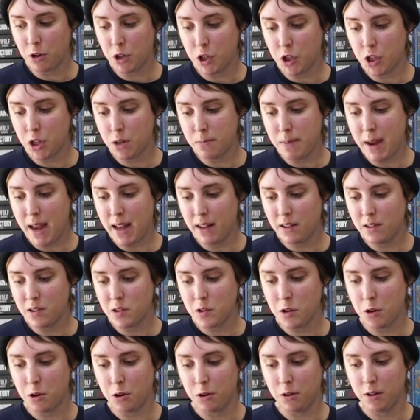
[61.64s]
Christian men.
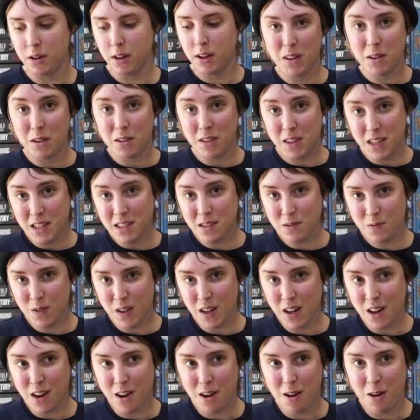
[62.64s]
So this
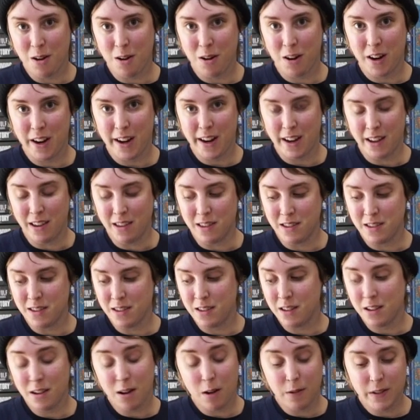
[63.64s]
video is
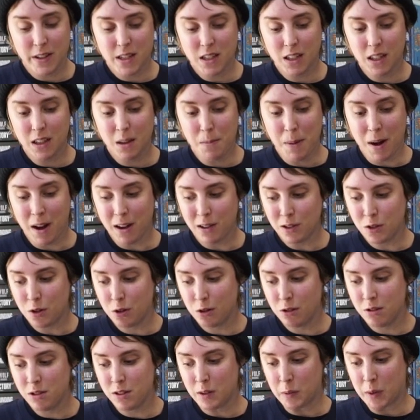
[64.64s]
obviously the part
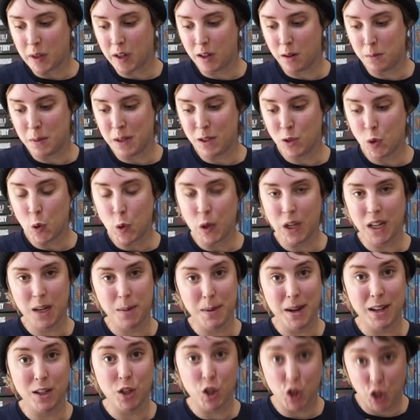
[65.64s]
two, so we're going to be talking
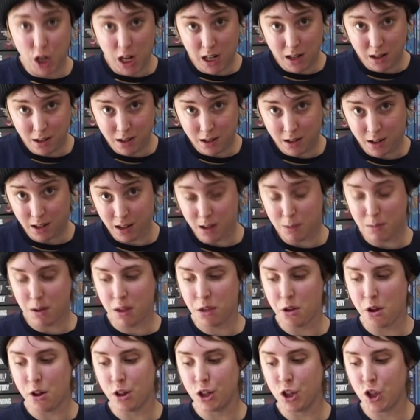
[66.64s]
about gender in
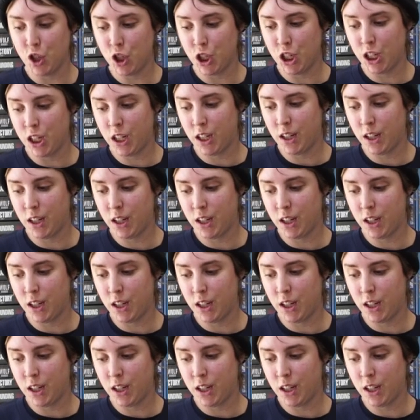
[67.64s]
mythology